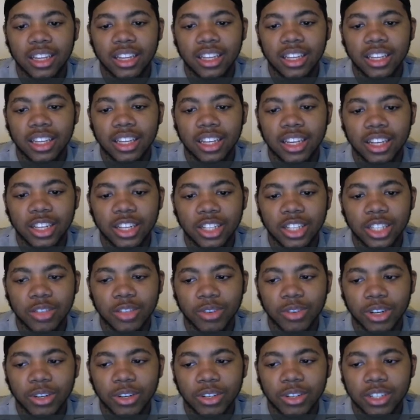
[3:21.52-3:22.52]
Yeah, you're
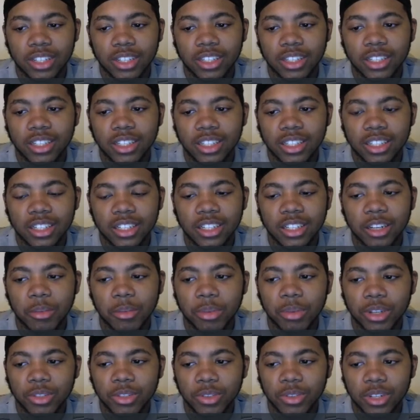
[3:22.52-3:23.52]
surrounded. No
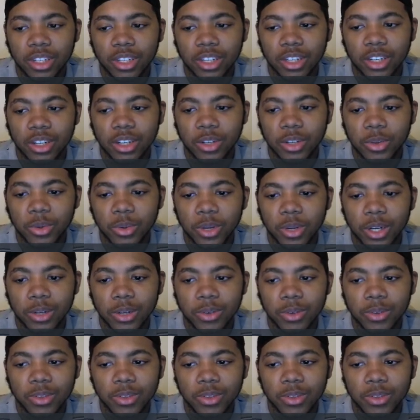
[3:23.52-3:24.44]
place for you to go. You go.